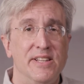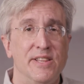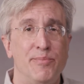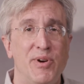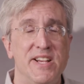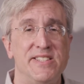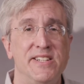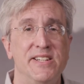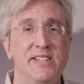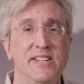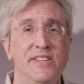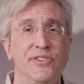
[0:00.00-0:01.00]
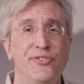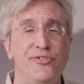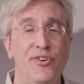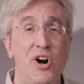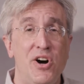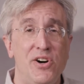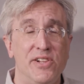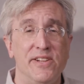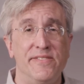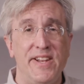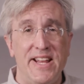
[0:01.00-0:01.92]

the president in the fall of